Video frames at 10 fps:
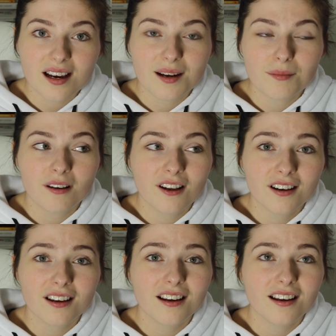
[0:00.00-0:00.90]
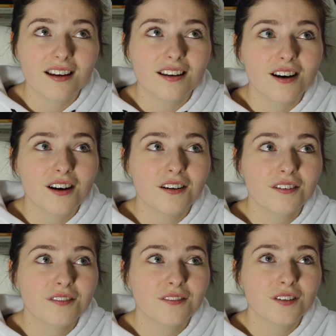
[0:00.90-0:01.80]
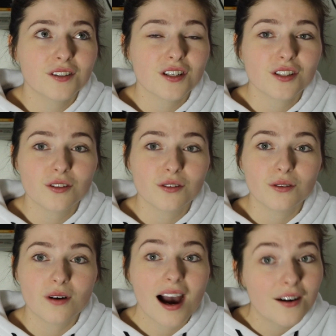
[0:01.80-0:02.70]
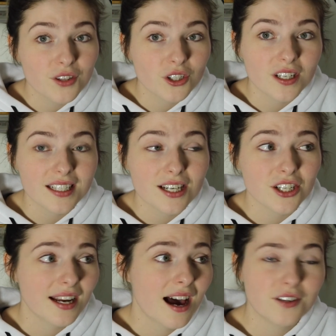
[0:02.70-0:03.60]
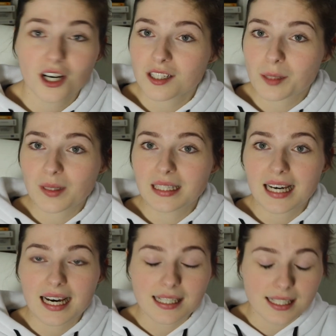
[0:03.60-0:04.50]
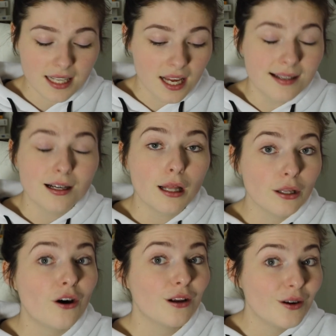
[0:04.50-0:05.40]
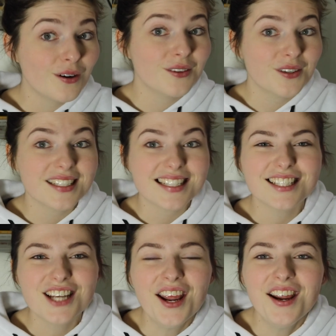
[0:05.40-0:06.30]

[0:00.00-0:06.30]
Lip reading: I'm lucky enough to have the knowledge and have a husband that has a lot of knowledge